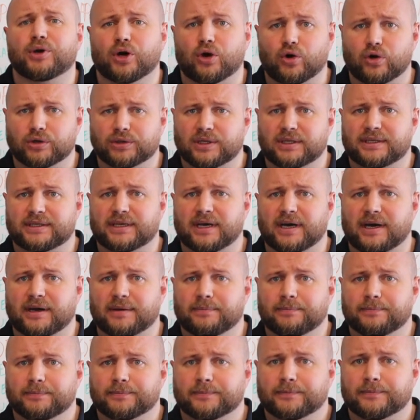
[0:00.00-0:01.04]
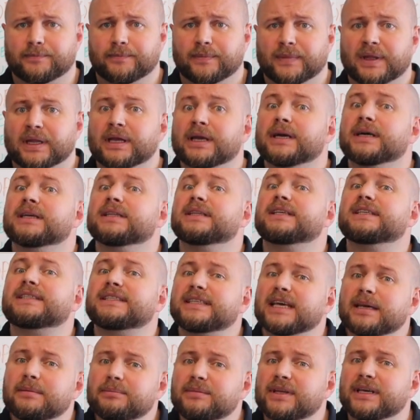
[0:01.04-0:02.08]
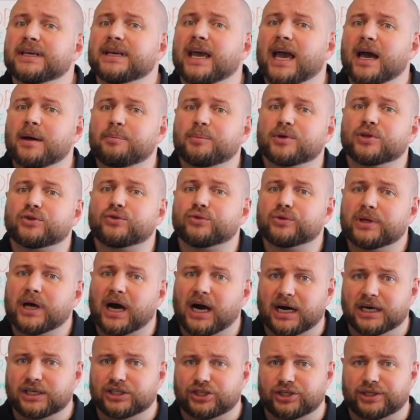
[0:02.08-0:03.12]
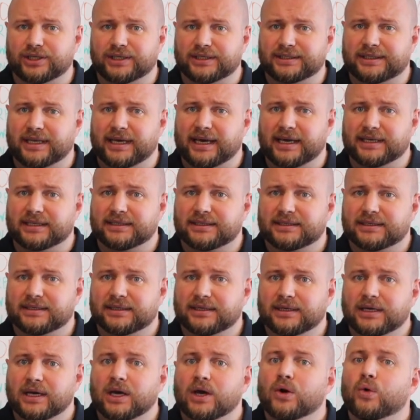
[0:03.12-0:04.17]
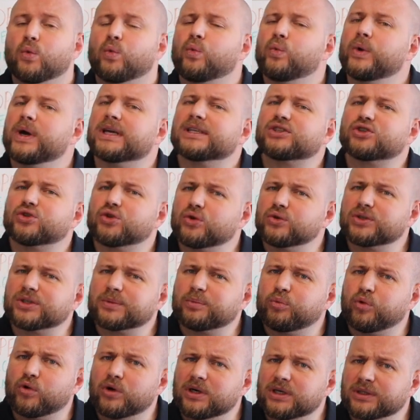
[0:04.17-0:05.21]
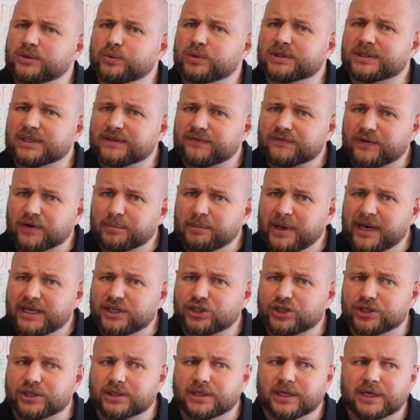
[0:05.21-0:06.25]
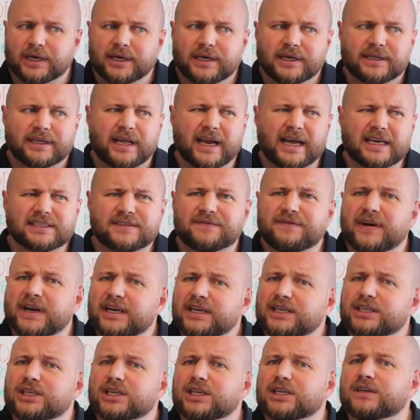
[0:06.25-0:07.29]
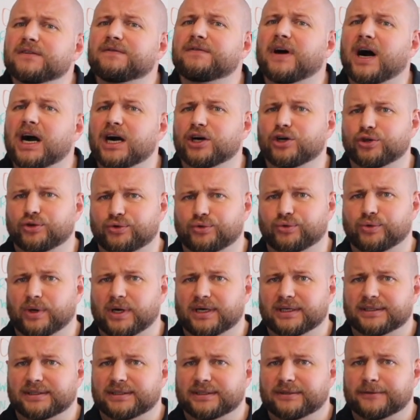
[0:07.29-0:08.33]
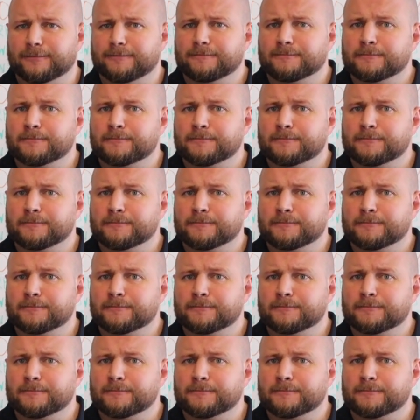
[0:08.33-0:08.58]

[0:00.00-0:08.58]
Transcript: me all the time. The same thing happened to knowledge these days. We are so spoiled with information that has very little value to us.